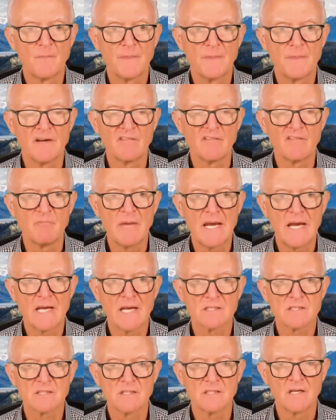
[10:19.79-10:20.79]
of
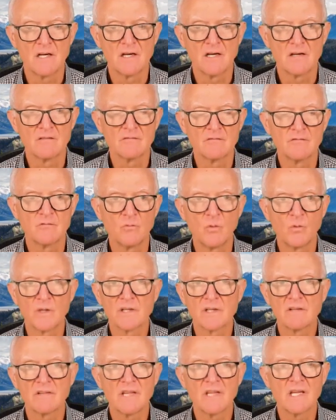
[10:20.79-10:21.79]
mass of one
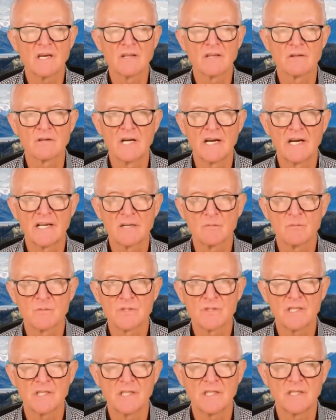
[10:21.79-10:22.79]
of the other
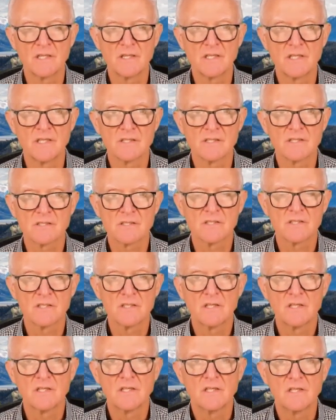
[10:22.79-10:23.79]
items in this
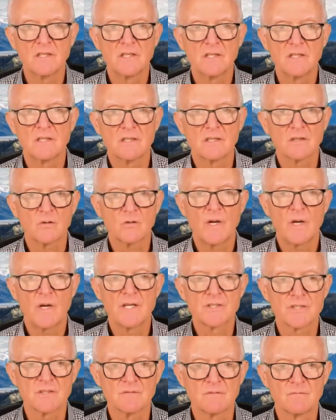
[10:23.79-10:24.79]
equation.